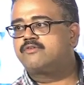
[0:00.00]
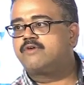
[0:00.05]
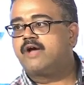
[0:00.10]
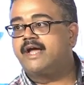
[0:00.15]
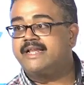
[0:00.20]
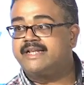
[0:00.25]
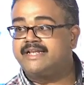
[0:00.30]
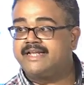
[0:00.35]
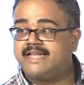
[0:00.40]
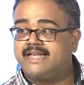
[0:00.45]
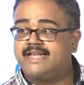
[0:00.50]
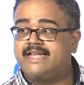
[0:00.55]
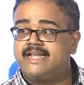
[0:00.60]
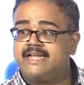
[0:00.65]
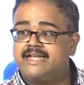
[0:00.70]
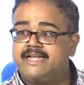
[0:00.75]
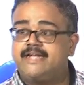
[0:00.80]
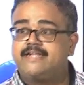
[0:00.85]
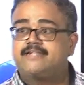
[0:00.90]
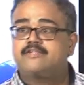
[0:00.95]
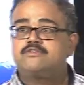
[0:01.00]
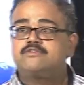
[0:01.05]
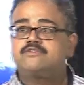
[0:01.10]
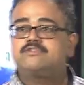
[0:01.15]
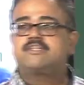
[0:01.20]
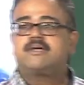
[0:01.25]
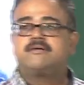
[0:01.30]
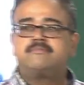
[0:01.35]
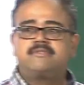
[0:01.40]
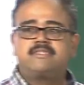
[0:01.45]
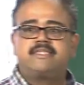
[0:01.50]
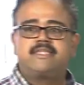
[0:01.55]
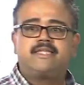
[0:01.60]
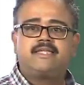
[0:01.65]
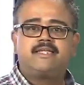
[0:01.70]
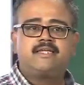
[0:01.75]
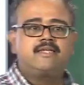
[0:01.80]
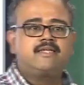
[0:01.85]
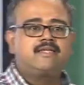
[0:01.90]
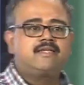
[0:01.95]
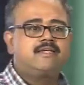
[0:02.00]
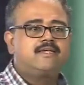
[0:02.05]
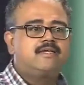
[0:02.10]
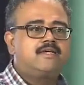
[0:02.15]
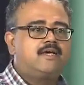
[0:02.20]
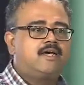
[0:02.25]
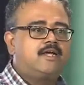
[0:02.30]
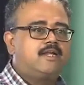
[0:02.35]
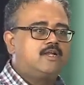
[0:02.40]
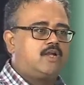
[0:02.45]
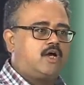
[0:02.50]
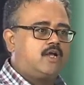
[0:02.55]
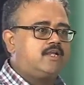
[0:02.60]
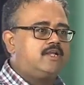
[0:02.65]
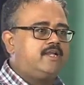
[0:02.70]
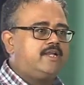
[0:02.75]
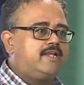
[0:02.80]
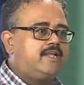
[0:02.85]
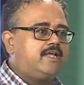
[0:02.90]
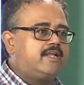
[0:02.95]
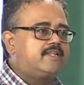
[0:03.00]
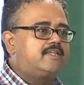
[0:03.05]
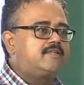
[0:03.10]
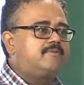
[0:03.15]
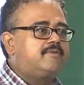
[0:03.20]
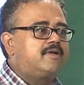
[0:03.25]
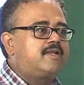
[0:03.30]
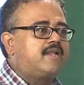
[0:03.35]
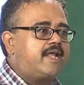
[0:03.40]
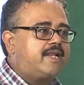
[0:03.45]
So I really need to do something non-linear in the middle.